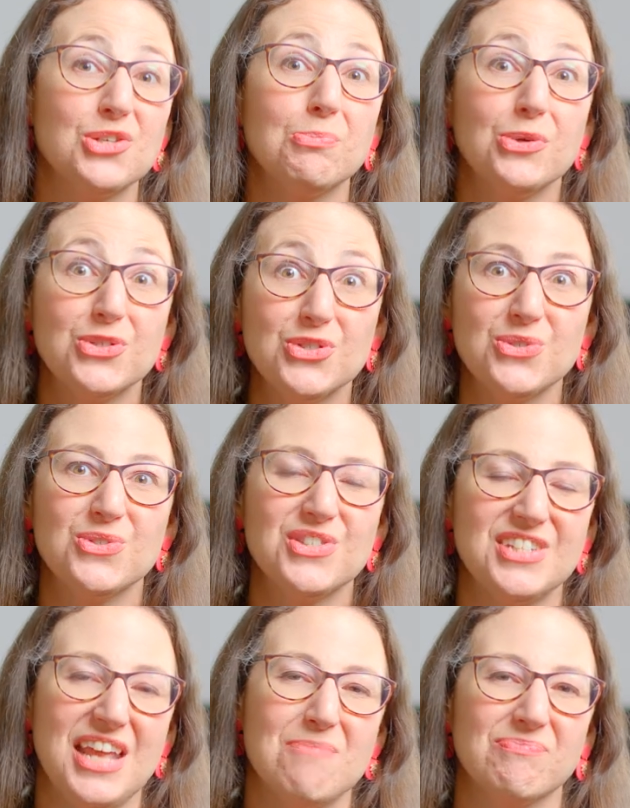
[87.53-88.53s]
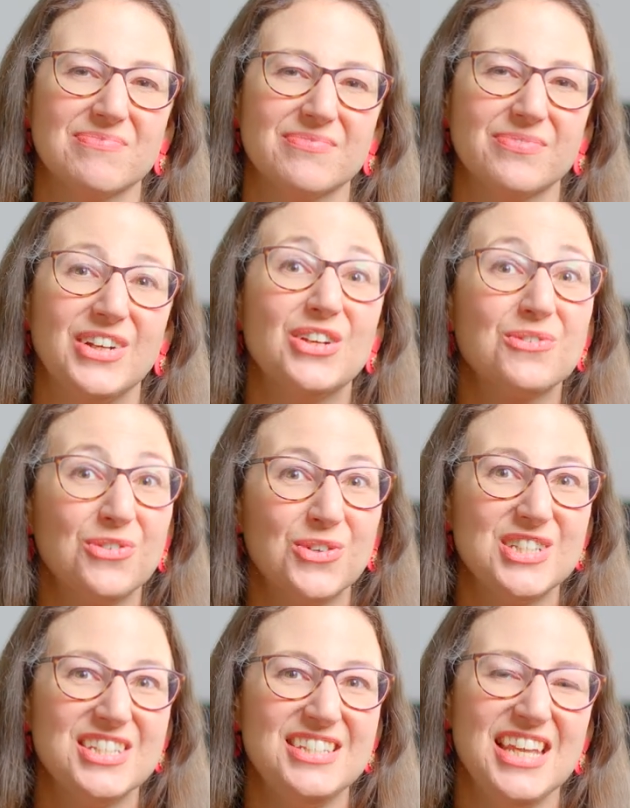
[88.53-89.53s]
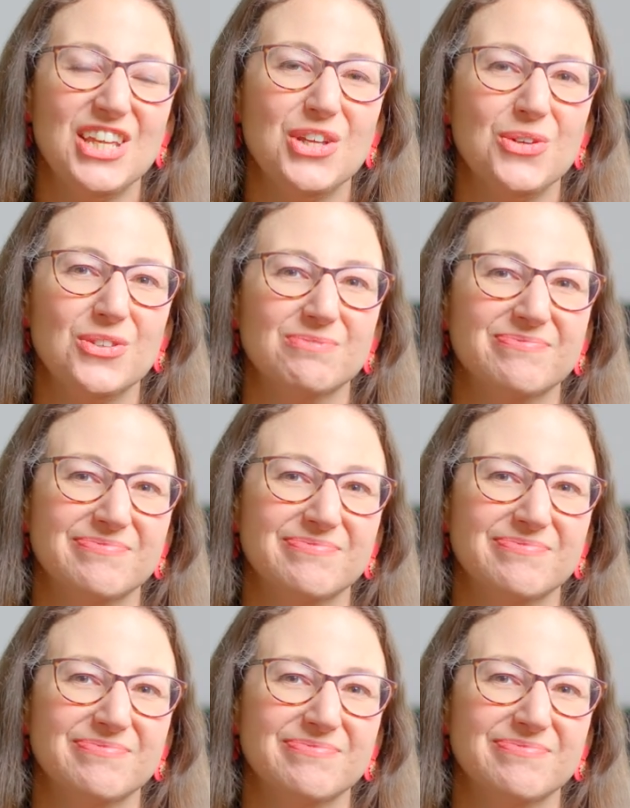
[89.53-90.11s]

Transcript: to pursue STEM. We look forward to seeing you.